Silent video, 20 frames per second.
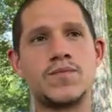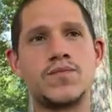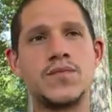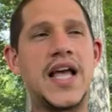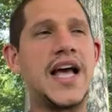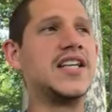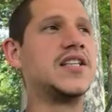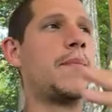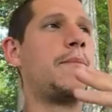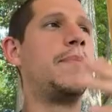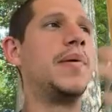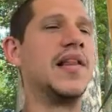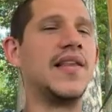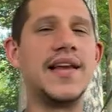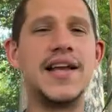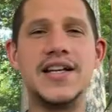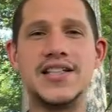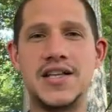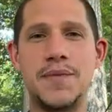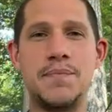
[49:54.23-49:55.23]
has
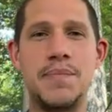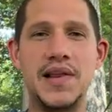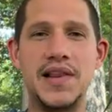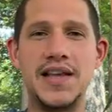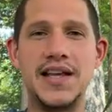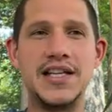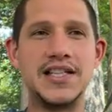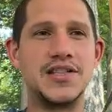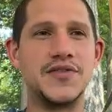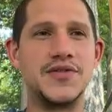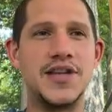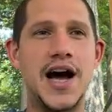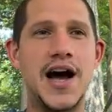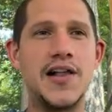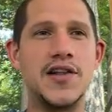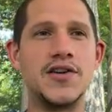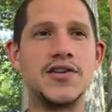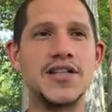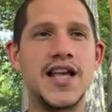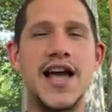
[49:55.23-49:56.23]
billions and billions of
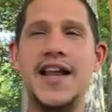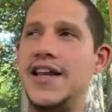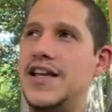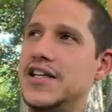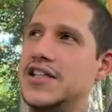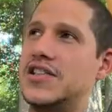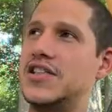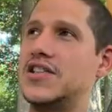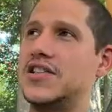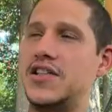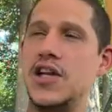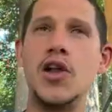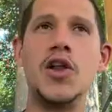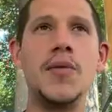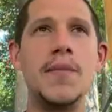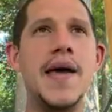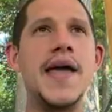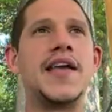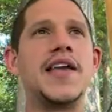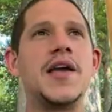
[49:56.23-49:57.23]
dollars and he's still
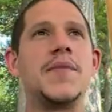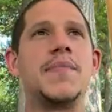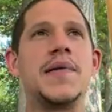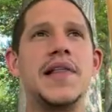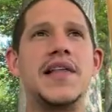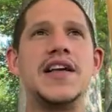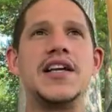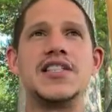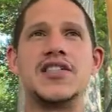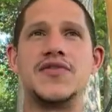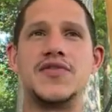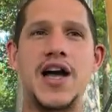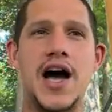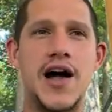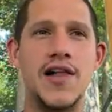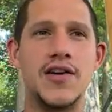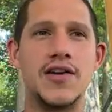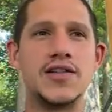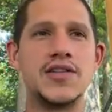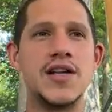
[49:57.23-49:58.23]
making billions of
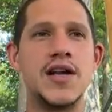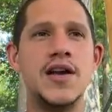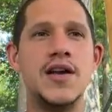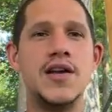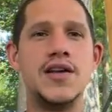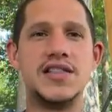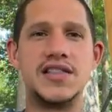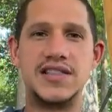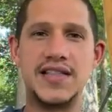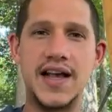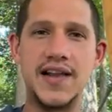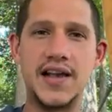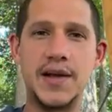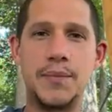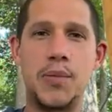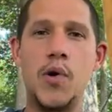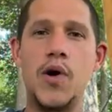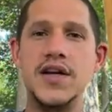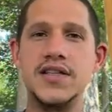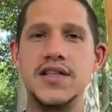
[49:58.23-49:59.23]
dollars selling
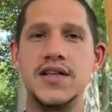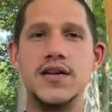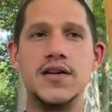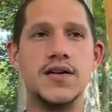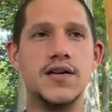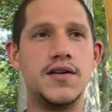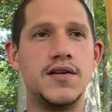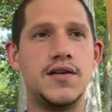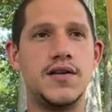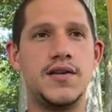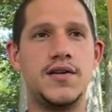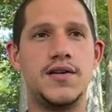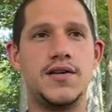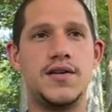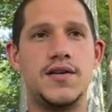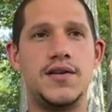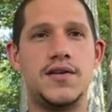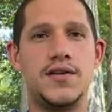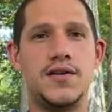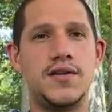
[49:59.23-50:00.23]
poison.
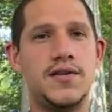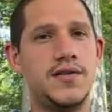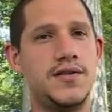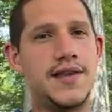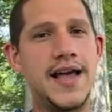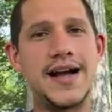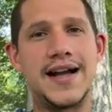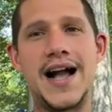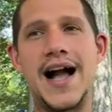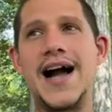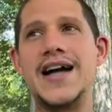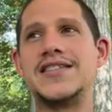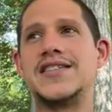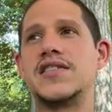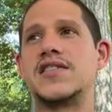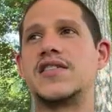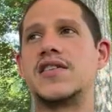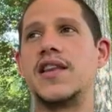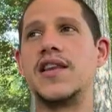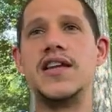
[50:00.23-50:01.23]
That guy's a
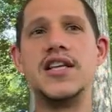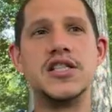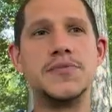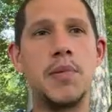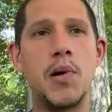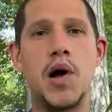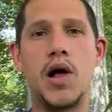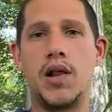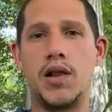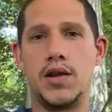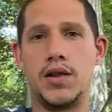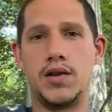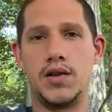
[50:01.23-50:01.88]
sleazeball.